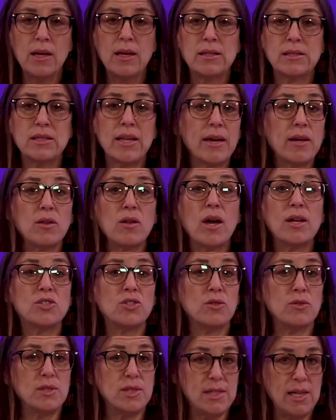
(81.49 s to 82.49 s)

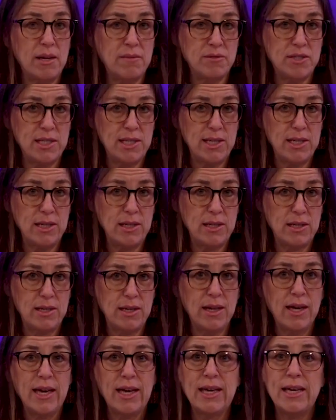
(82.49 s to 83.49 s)
psychological safety,
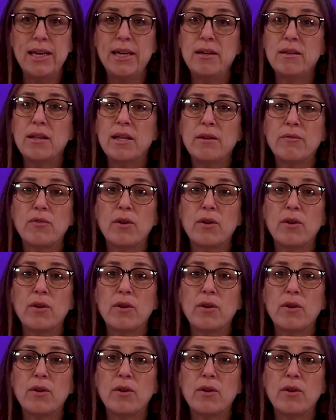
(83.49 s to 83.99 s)
healing